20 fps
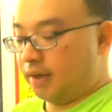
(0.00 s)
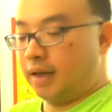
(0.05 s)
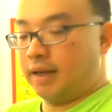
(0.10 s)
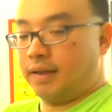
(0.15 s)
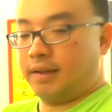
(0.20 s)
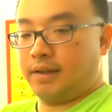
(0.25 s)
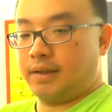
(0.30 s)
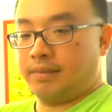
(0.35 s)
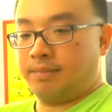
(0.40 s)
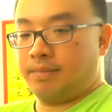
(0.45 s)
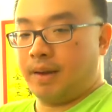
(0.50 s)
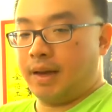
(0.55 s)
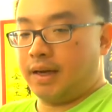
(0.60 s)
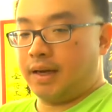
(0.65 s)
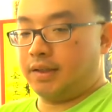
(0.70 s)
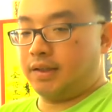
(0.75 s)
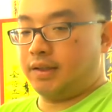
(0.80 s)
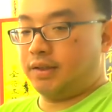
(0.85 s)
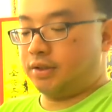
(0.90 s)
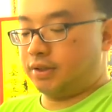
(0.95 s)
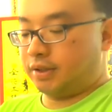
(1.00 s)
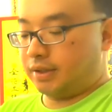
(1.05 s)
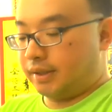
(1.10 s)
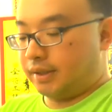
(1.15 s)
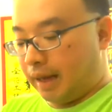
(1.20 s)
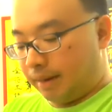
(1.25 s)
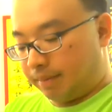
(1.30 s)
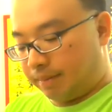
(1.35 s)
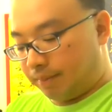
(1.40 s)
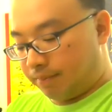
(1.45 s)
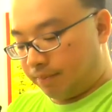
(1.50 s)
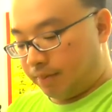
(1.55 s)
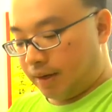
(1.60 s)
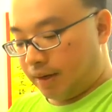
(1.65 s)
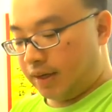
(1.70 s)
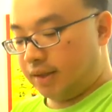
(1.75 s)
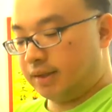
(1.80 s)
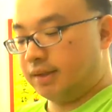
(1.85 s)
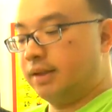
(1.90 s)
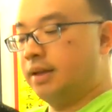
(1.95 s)
And the magazine just snapped in
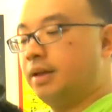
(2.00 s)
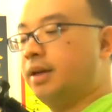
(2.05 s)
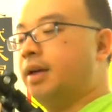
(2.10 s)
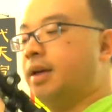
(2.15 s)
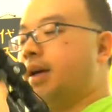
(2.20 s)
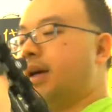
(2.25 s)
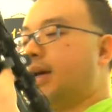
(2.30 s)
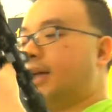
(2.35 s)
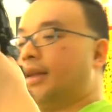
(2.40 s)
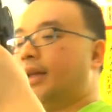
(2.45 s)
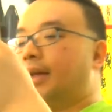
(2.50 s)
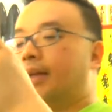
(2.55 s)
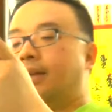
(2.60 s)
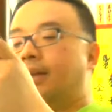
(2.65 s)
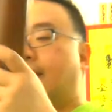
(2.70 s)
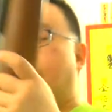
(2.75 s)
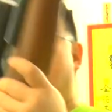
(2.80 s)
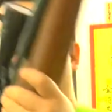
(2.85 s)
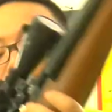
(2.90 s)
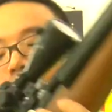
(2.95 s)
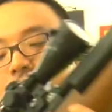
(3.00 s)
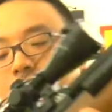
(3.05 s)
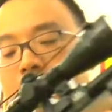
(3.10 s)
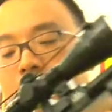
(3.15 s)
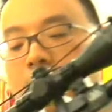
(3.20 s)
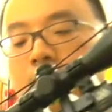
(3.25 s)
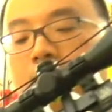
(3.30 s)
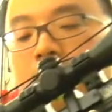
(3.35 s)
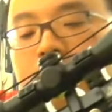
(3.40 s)
place. And then now the other